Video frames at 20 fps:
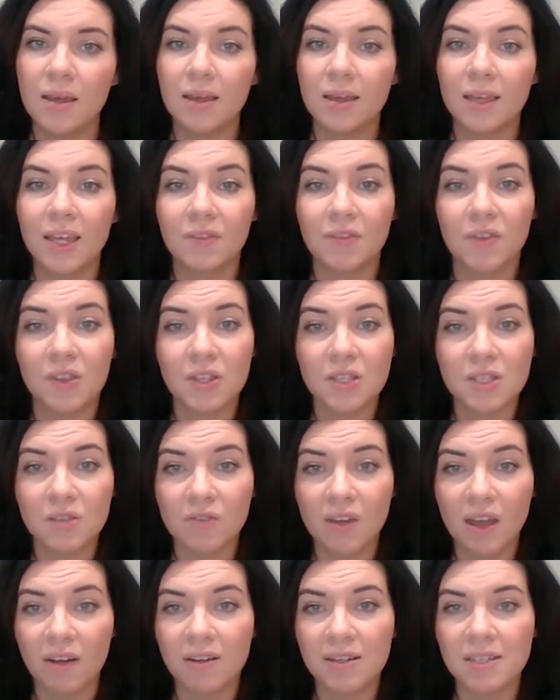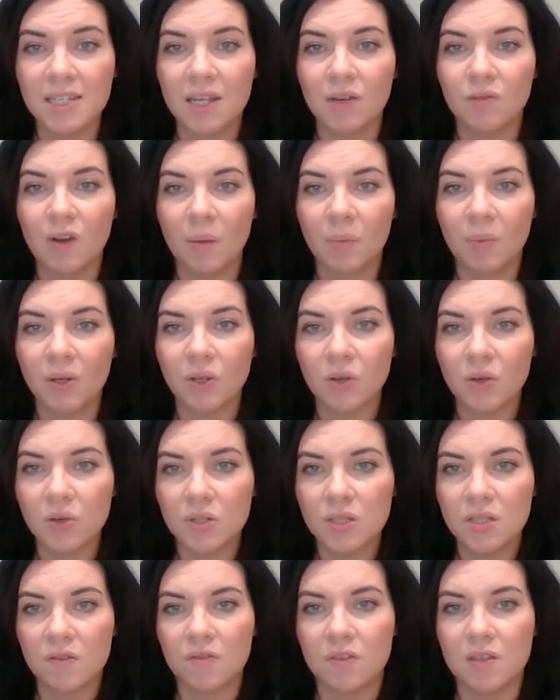Given the severity and rapid
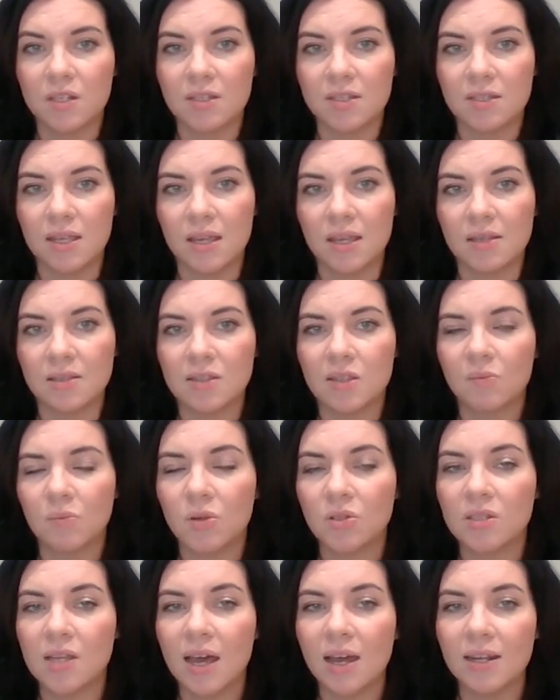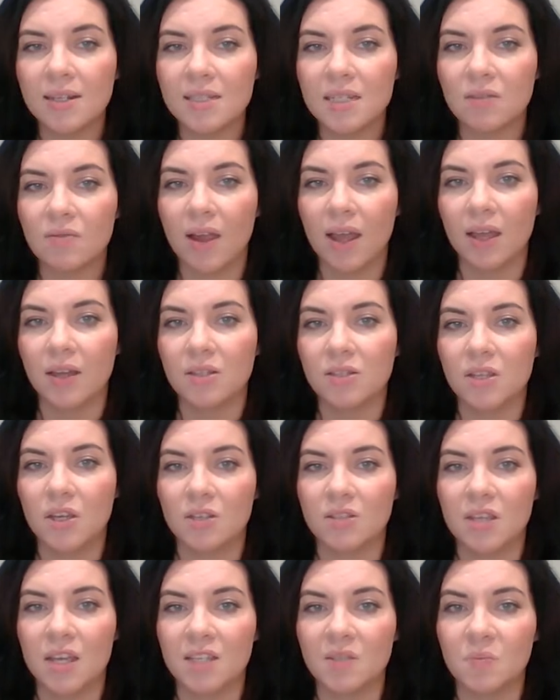course of the disease, the mortality rate
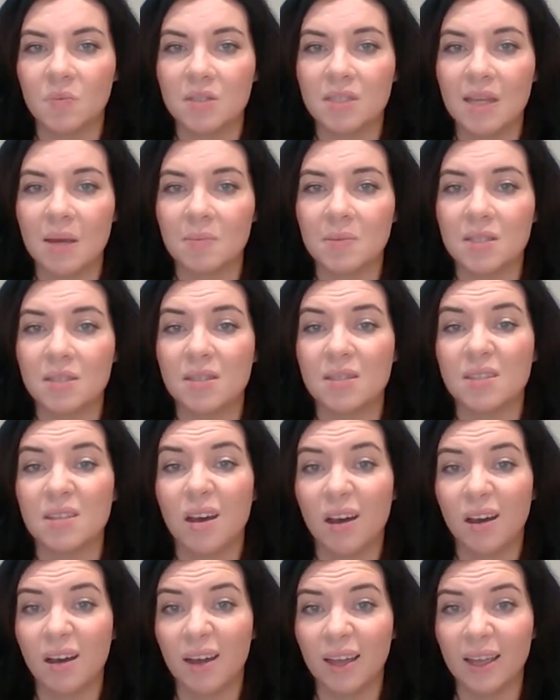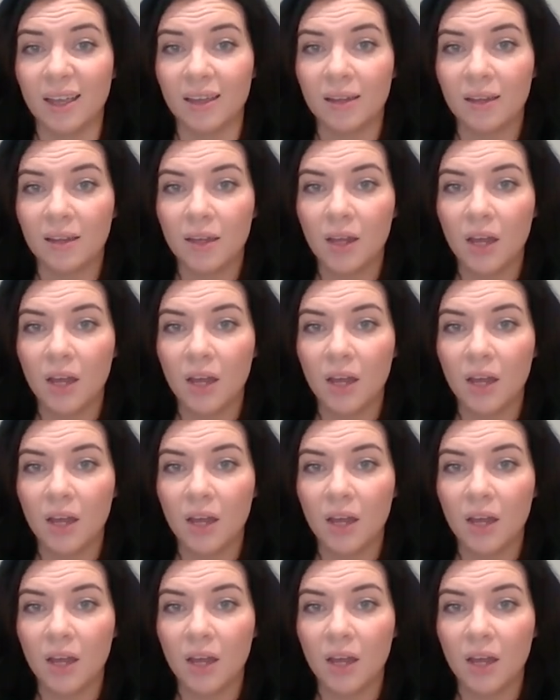associated with sepsis is high.